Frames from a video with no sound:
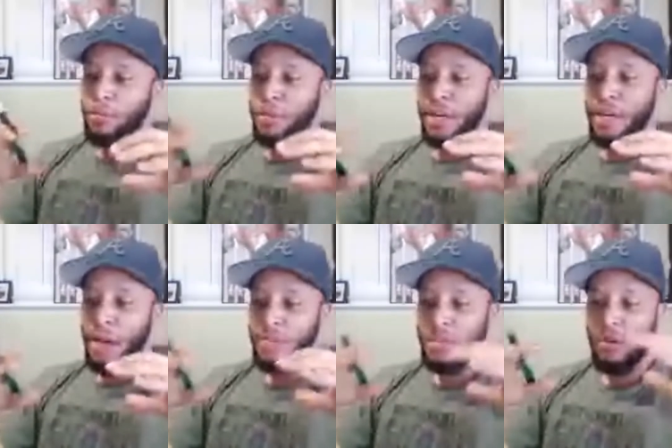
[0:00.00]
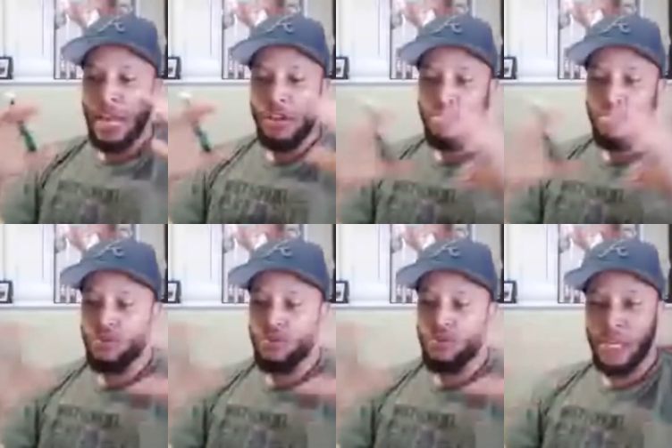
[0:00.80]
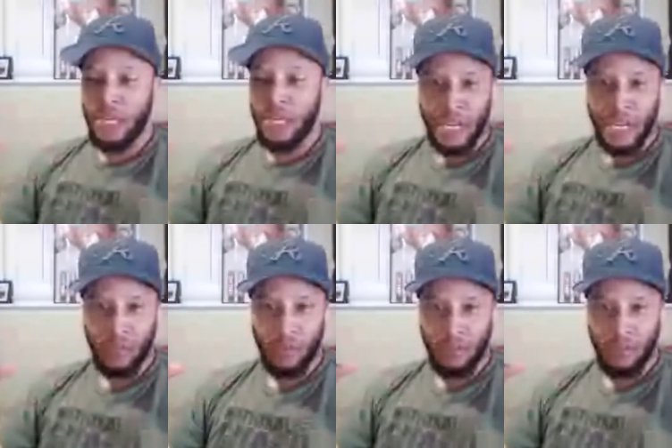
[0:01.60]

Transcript: but I'm talking about a true transparent